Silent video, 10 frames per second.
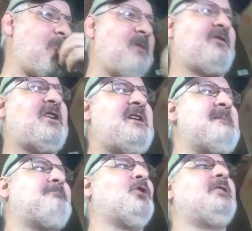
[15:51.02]
Very
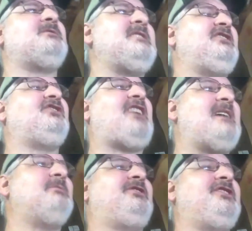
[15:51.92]
important reasons I
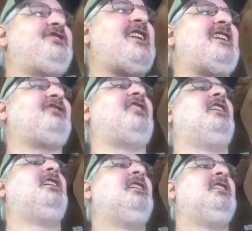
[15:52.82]
would suggest
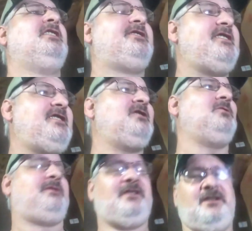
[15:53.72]
to
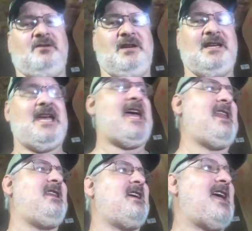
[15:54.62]
you to do it.
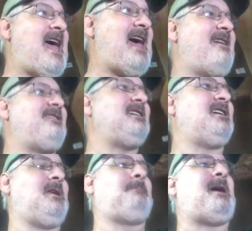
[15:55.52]
And having
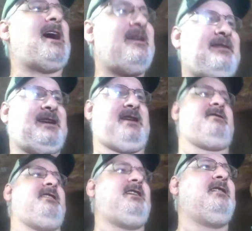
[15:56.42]
an
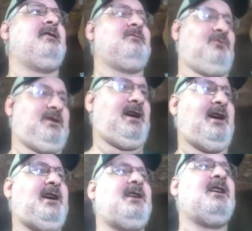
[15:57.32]
apothecary,
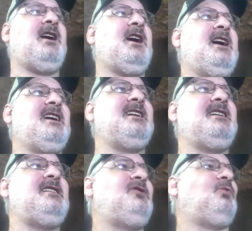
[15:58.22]
okay,
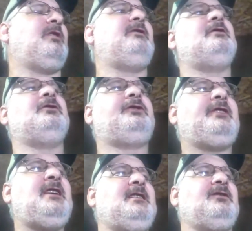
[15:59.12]
is one of those
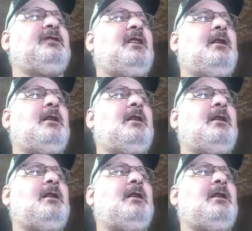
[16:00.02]
things.